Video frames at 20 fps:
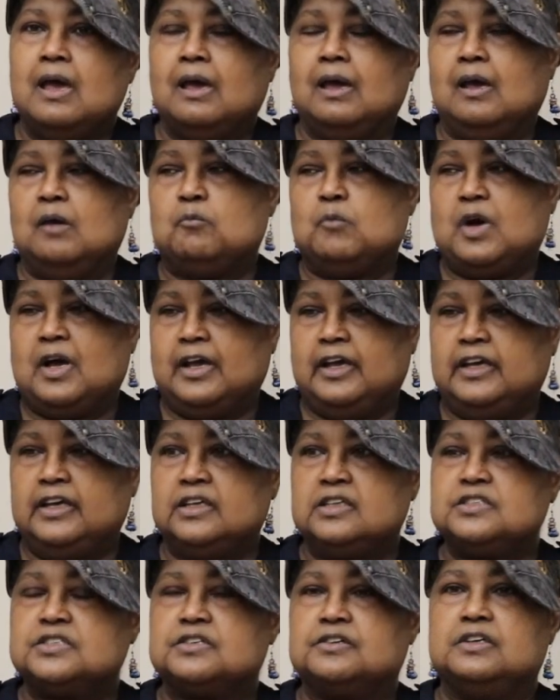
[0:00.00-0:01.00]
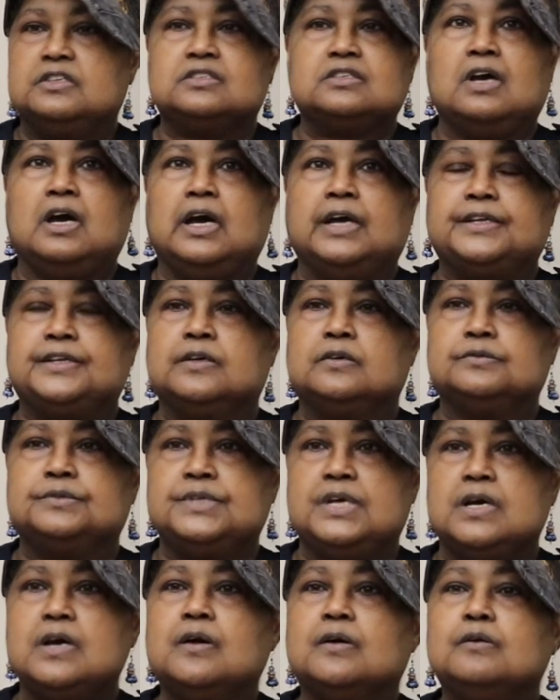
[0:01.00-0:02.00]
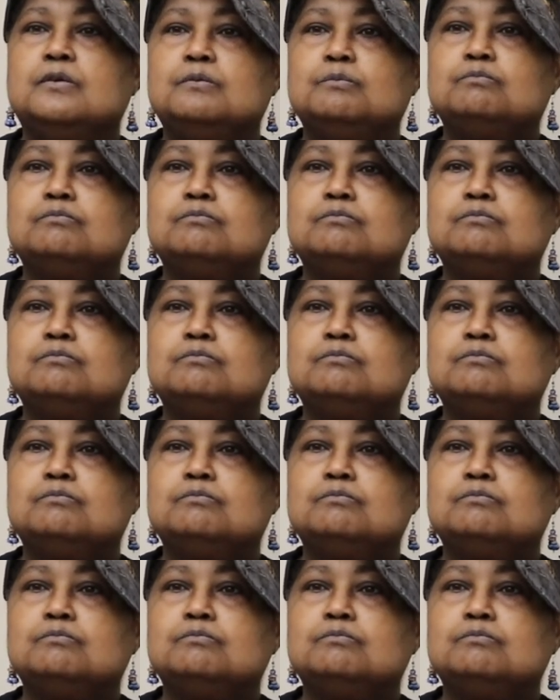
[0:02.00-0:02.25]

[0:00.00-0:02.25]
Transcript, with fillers: And my answer is, I don't know.